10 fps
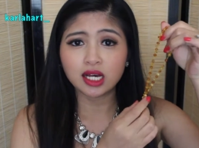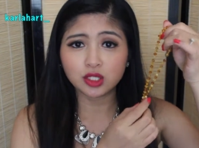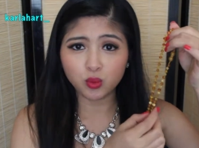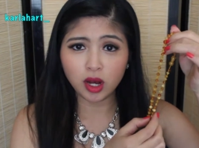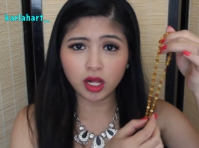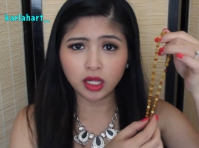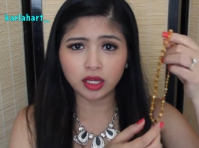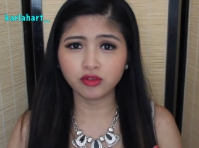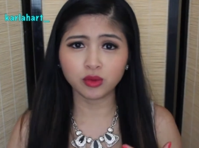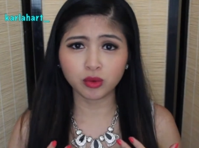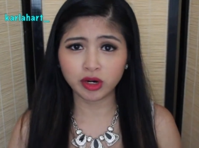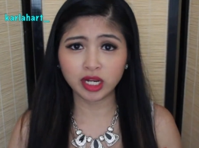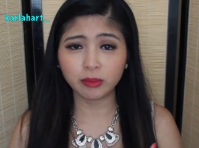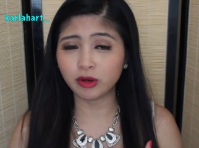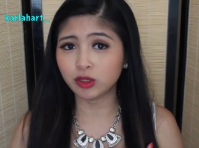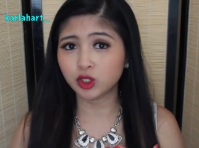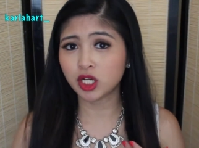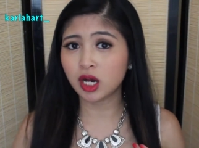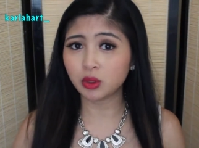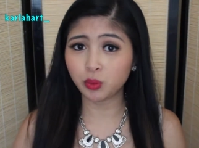as well if you're worried about your
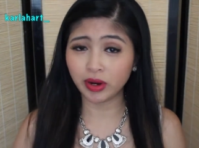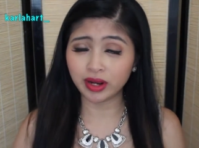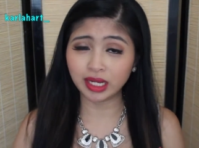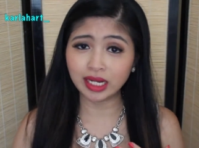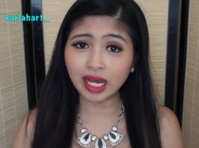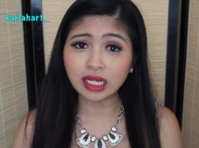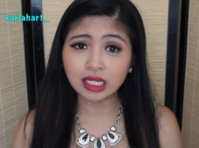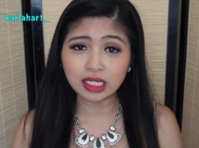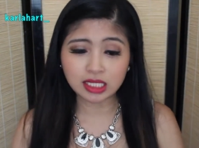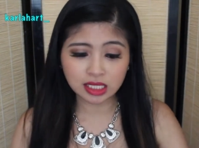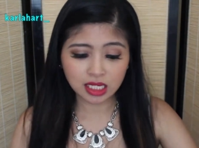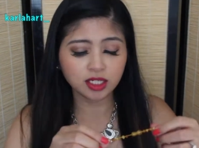child wearing a necklace.